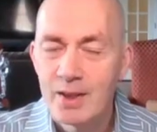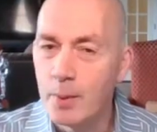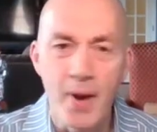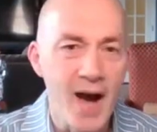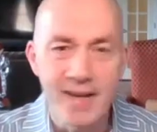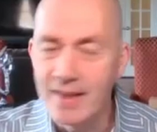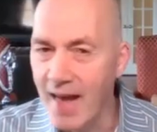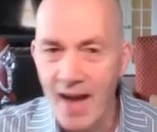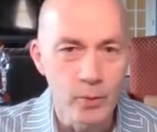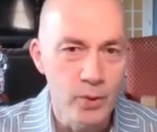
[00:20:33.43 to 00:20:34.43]
The body
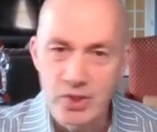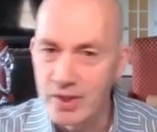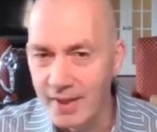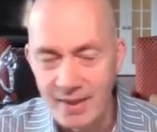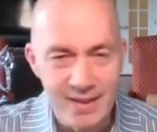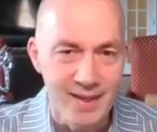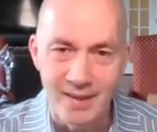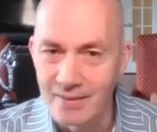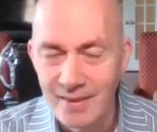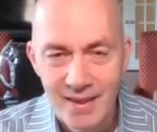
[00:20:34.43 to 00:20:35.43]
language and the, you
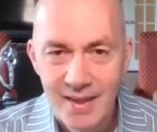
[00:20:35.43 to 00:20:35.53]
know,